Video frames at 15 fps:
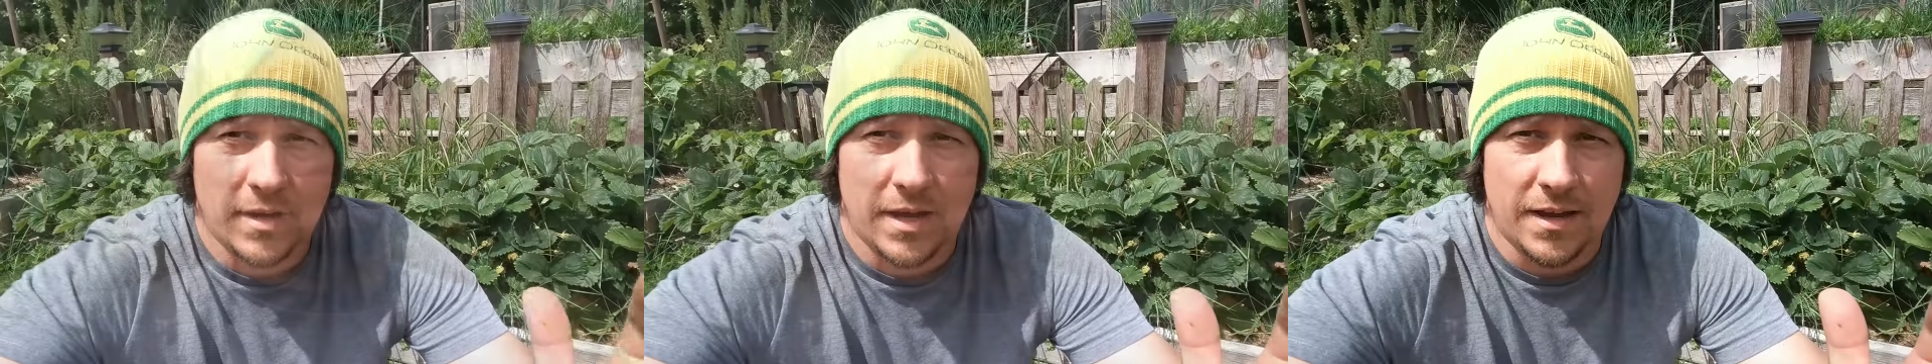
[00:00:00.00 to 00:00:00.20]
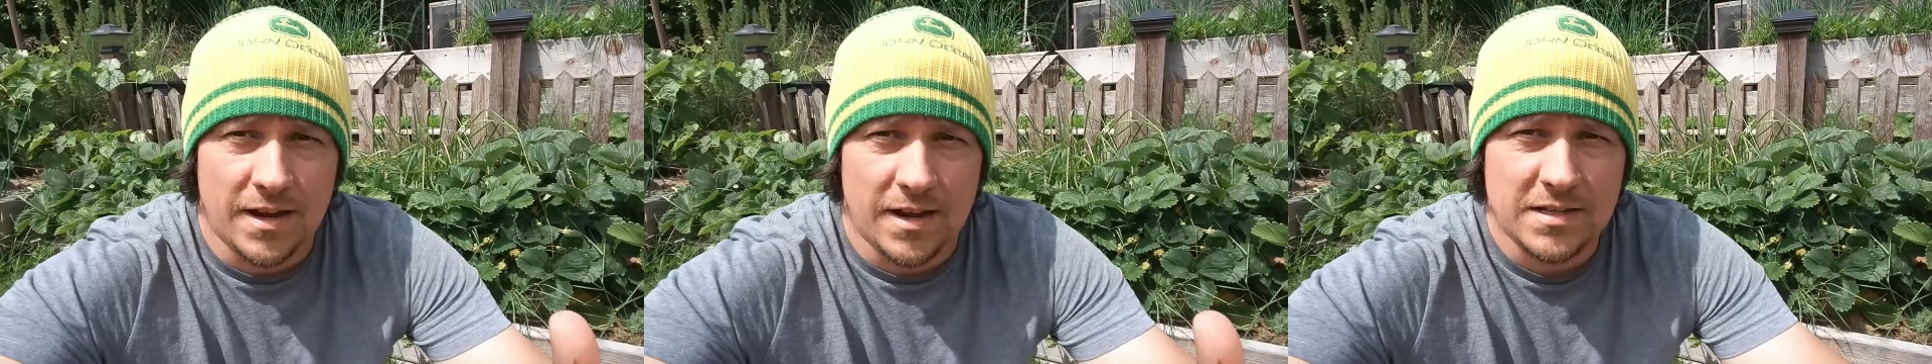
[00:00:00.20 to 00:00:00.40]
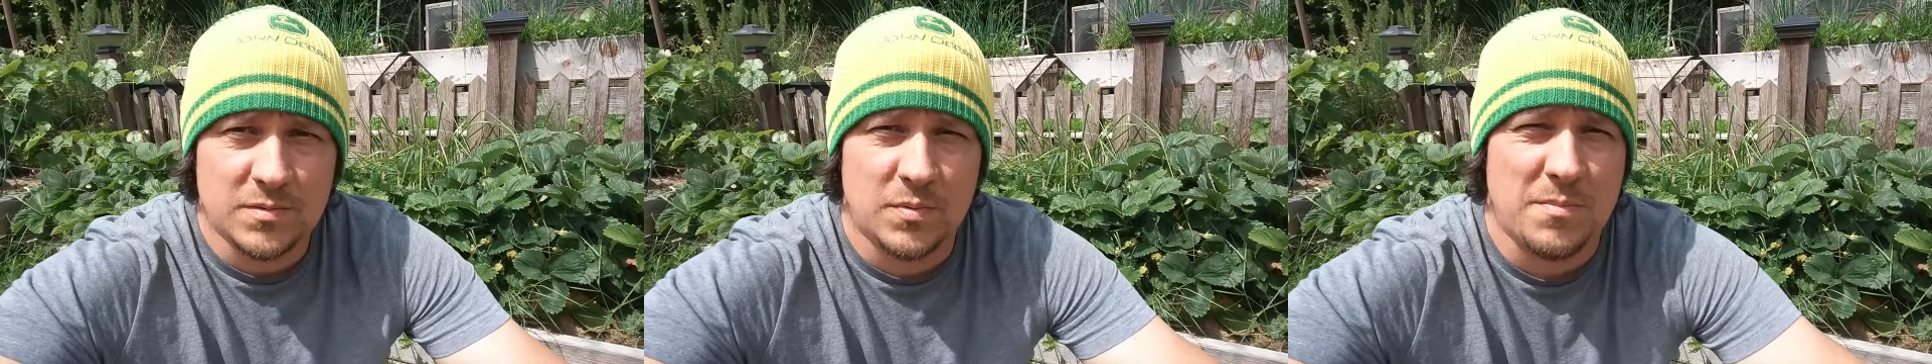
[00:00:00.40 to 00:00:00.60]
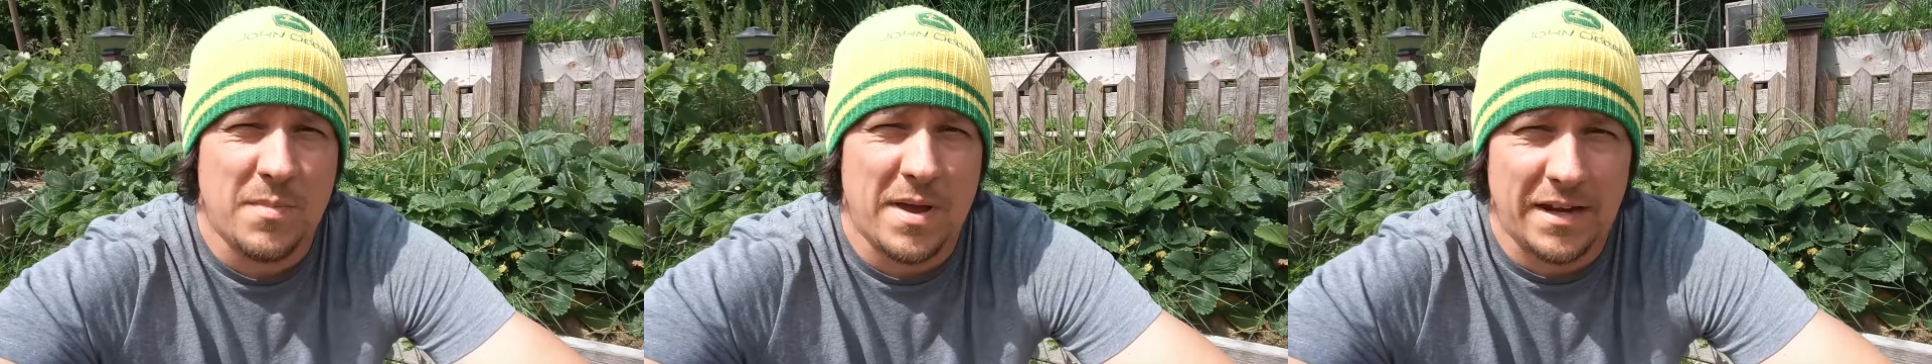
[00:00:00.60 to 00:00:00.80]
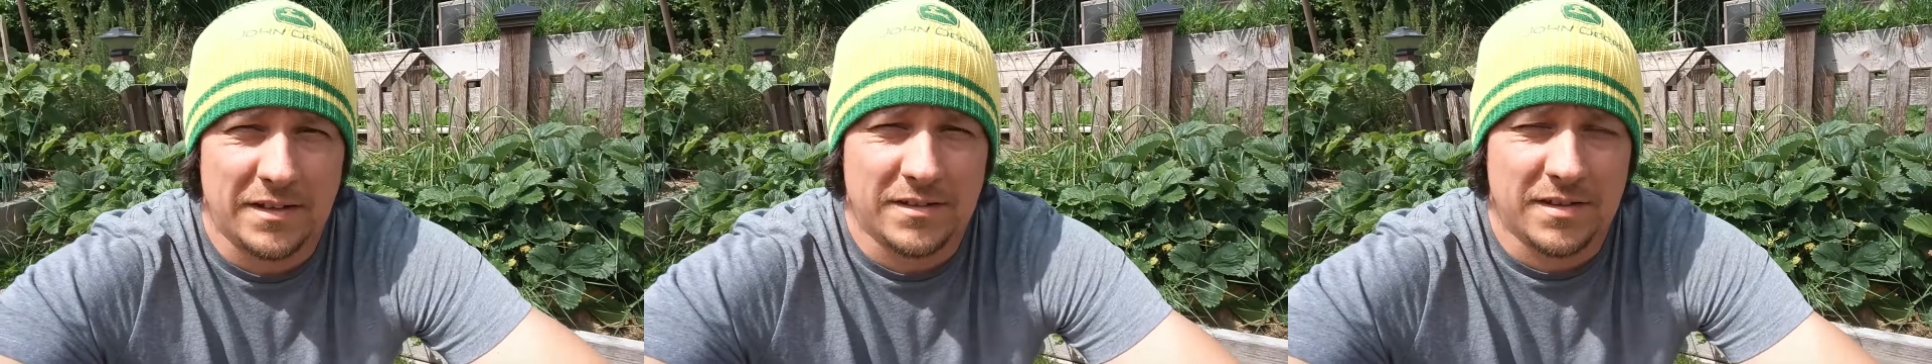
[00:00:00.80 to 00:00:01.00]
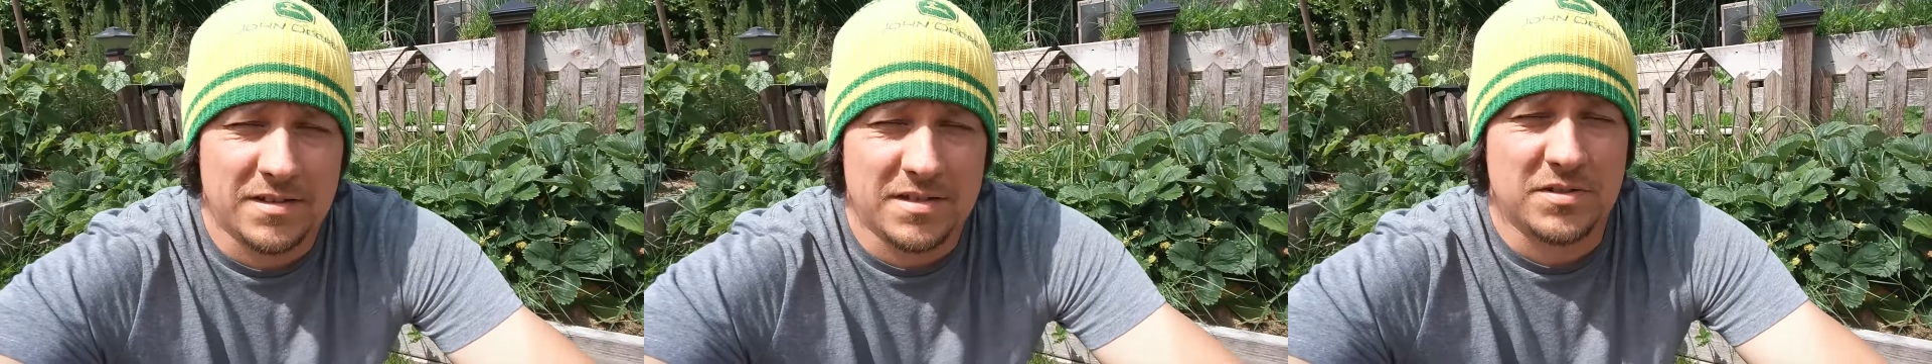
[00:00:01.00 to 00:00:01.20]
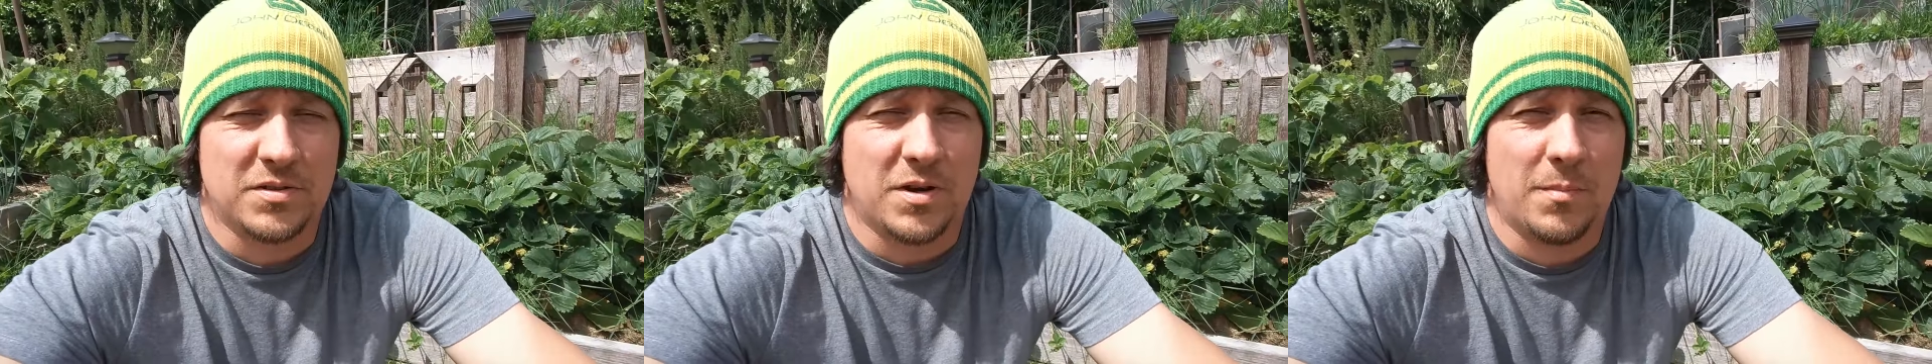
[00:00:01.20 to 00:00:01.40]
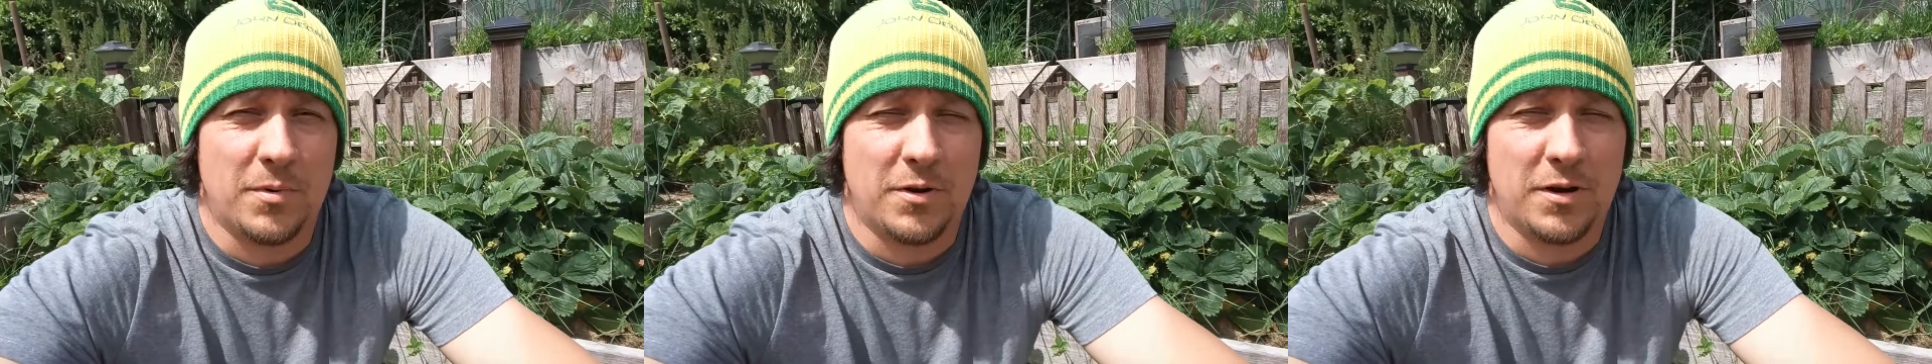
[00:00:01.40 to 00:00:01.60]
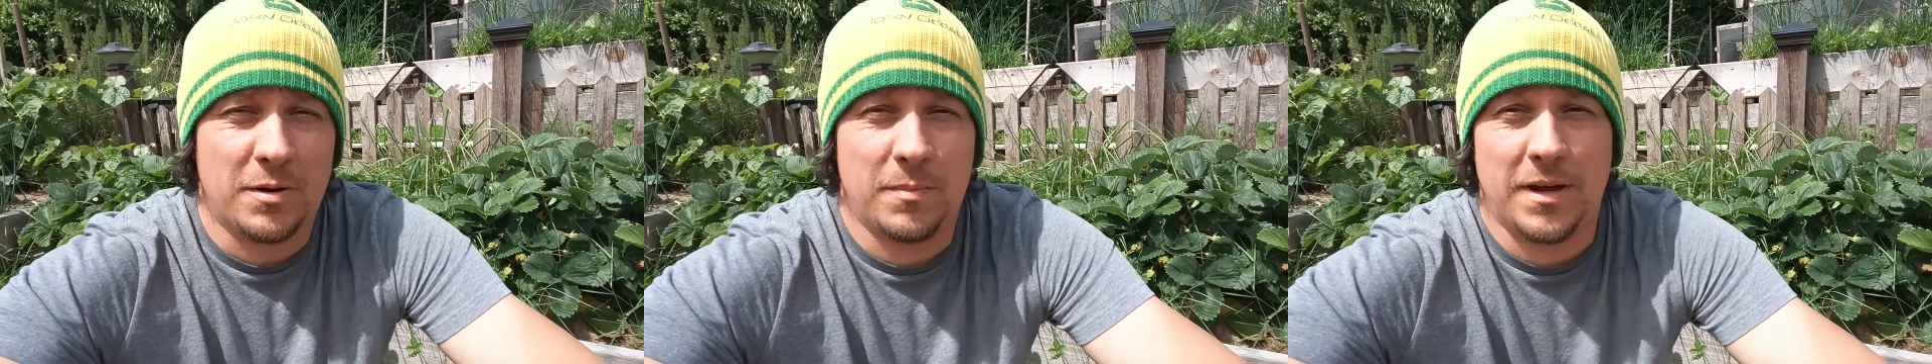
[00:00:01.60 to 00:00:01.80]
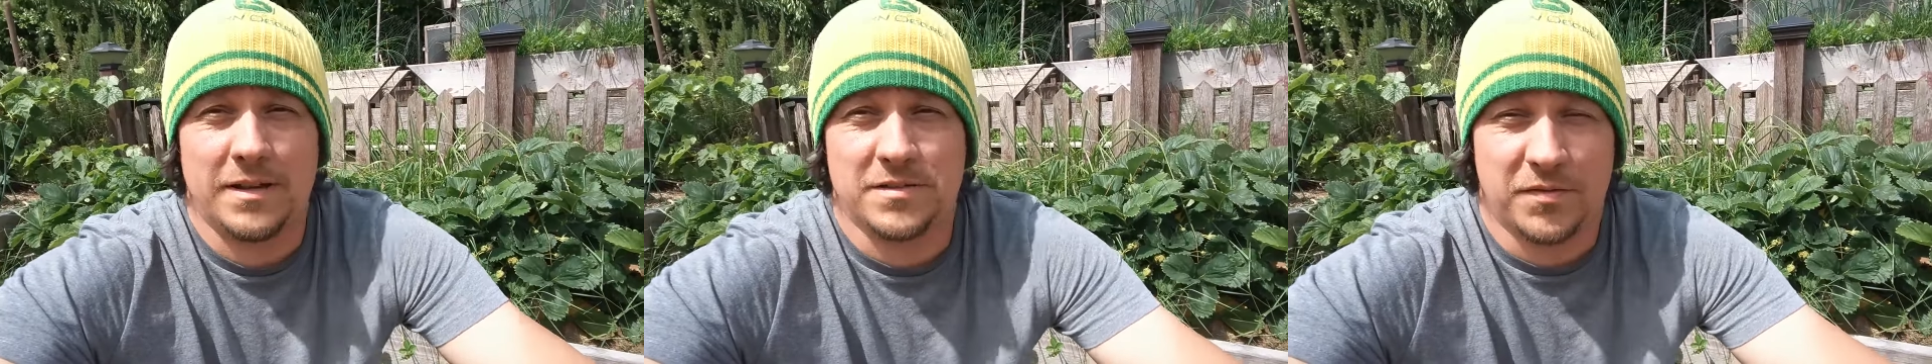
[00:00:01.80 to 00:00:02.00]
Okay guys, we made it to the strawberry
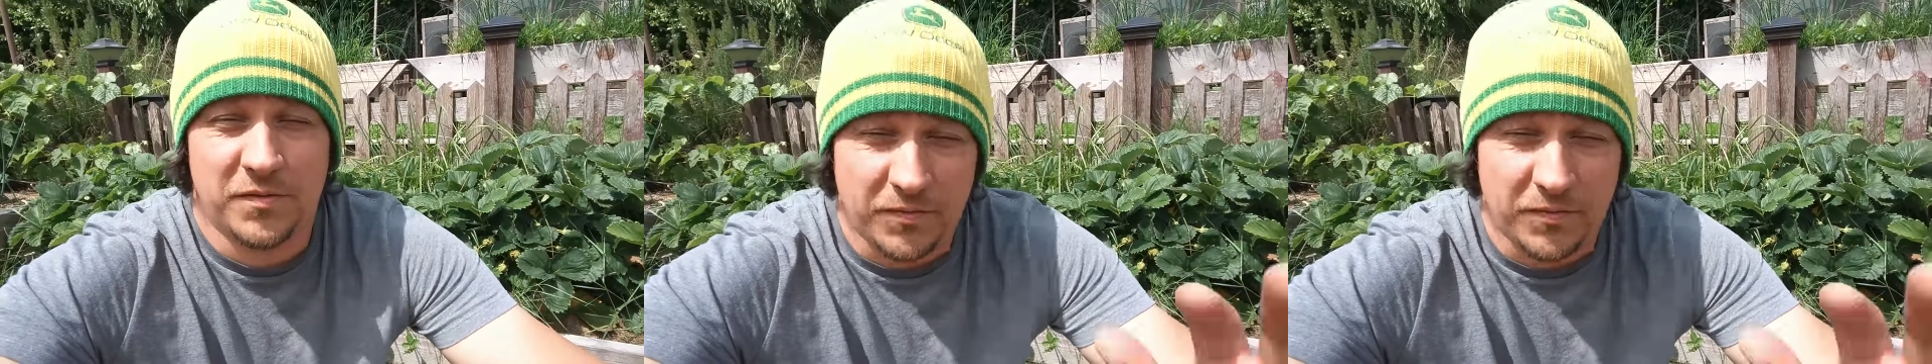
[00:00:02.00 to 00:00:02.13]
beds,